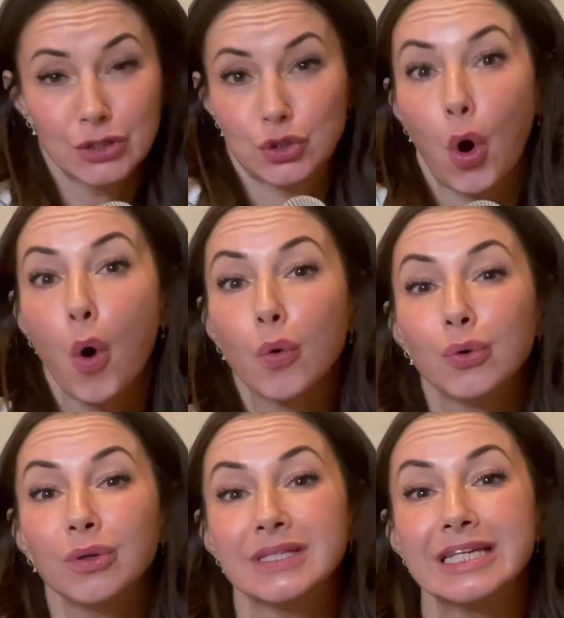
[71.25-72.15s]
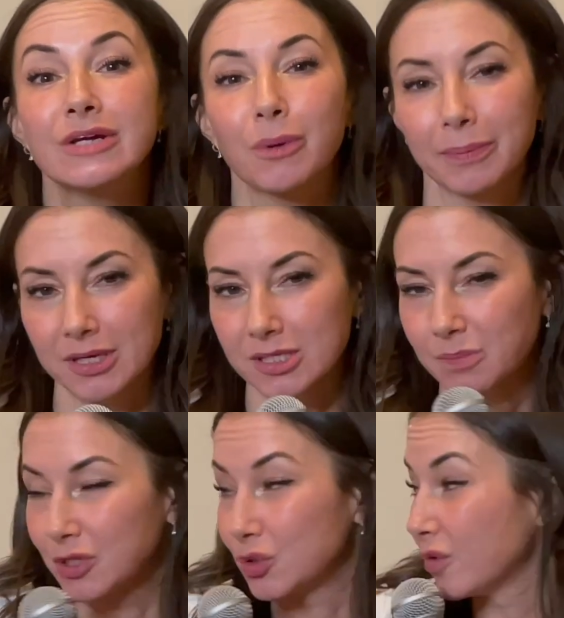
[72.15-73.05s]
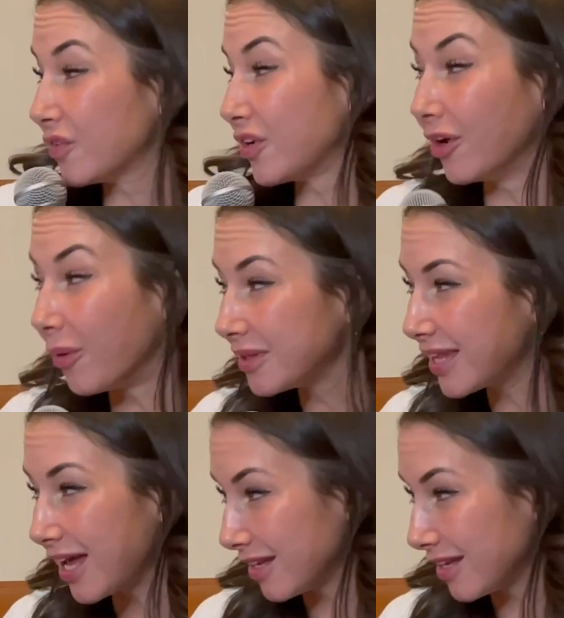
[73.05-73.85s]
a total knee replacement. Do you even know what that